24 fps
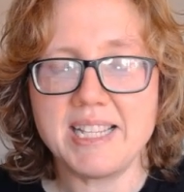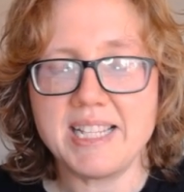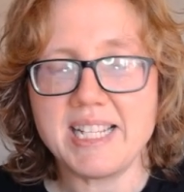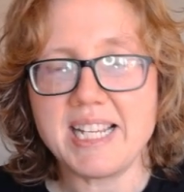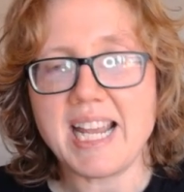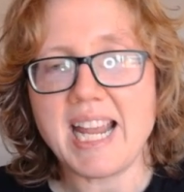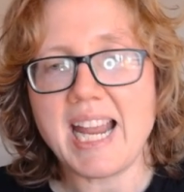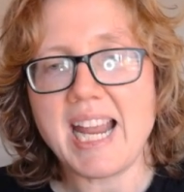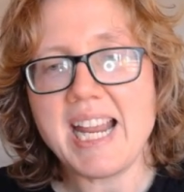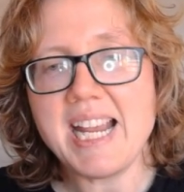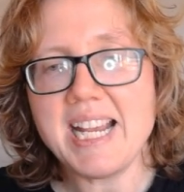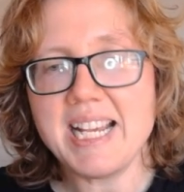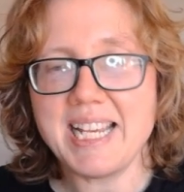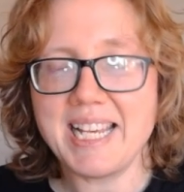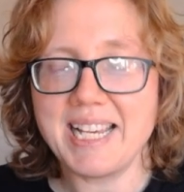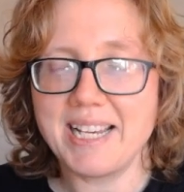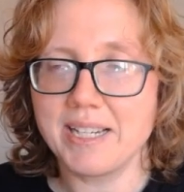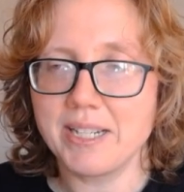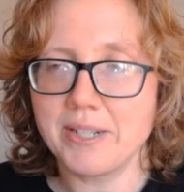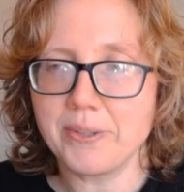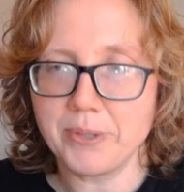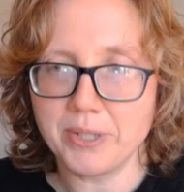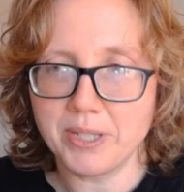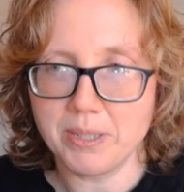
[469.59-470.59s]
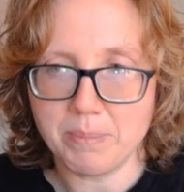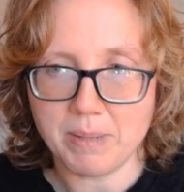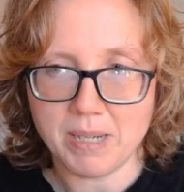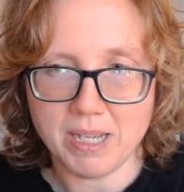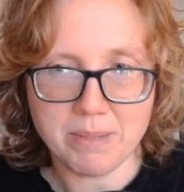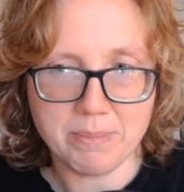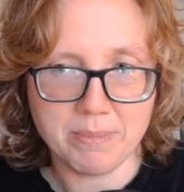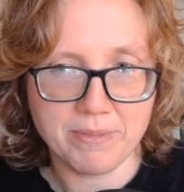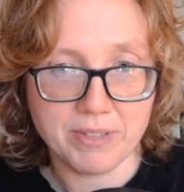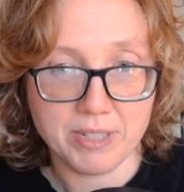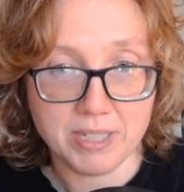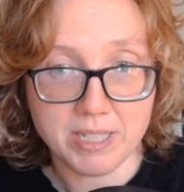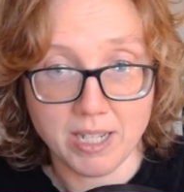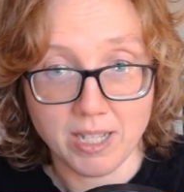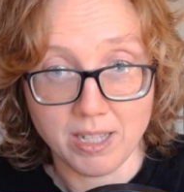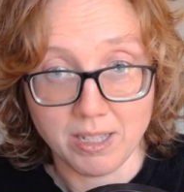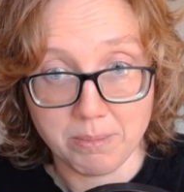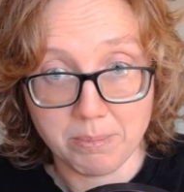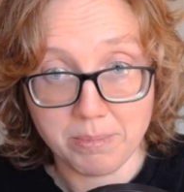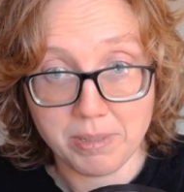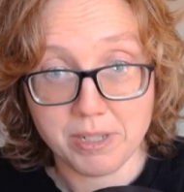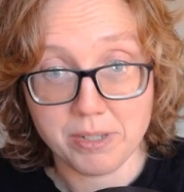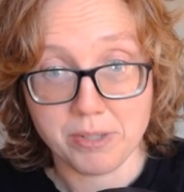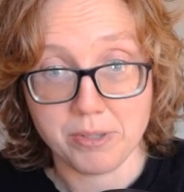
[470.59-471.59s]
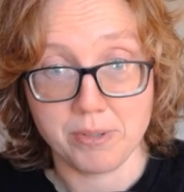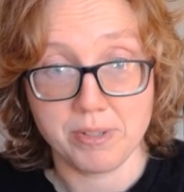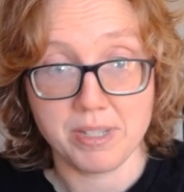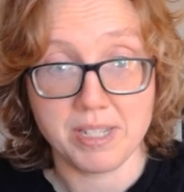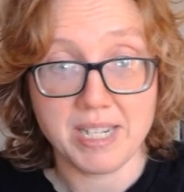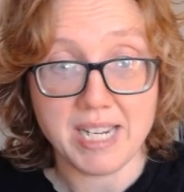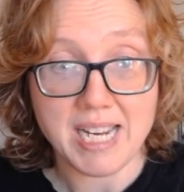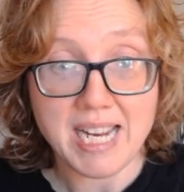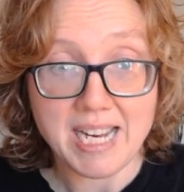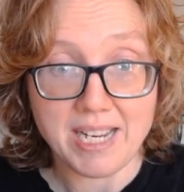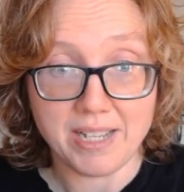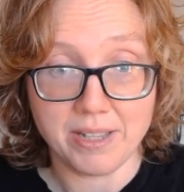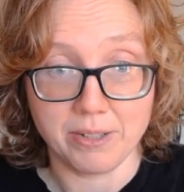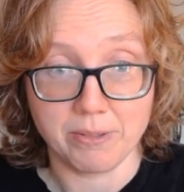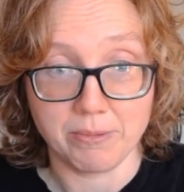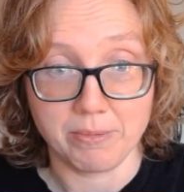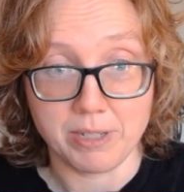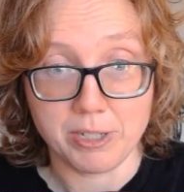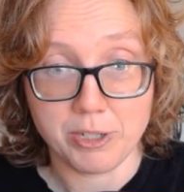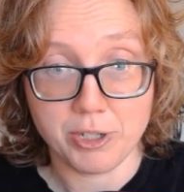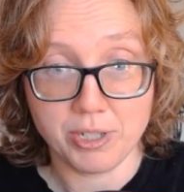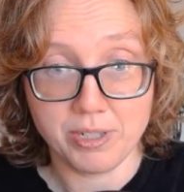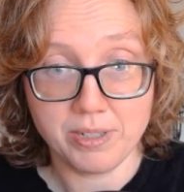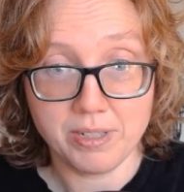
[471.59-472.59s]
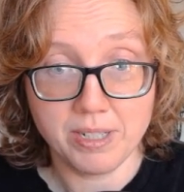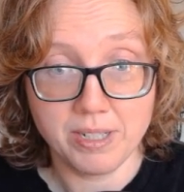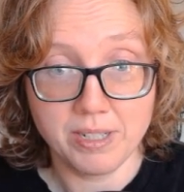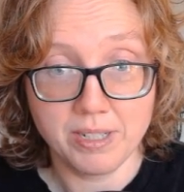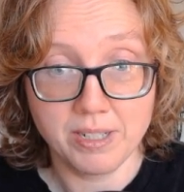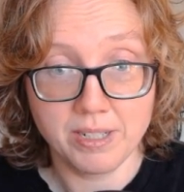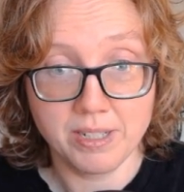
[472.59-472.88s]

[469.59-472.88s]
The 8 can't go at the bottom of the column because there's an 8 in the region.